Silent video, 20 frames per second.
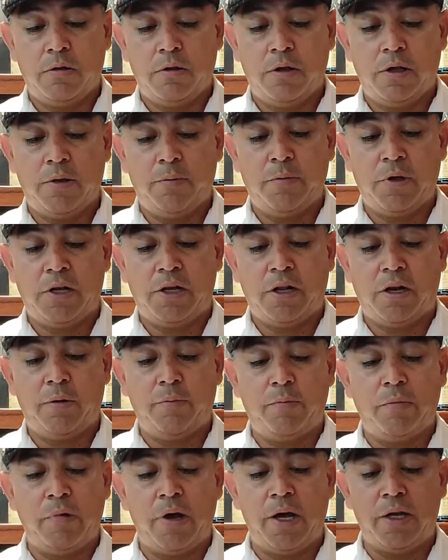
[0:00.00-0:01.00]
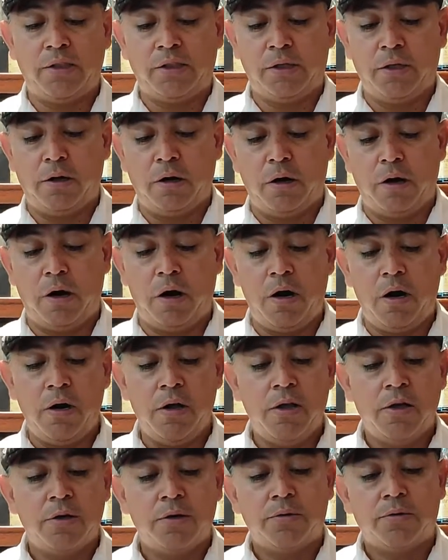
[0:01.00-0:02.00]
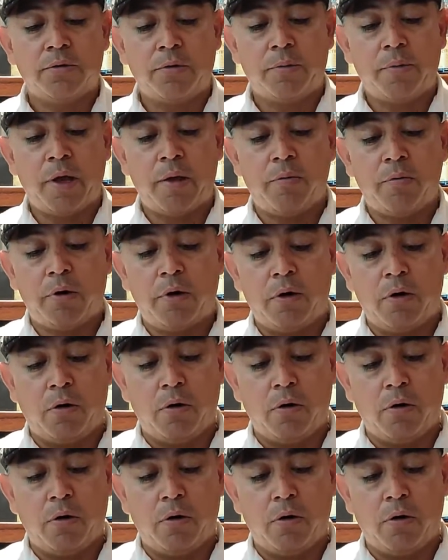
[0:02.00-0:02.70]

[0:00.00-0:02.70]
Let me clip my cigar. Remember,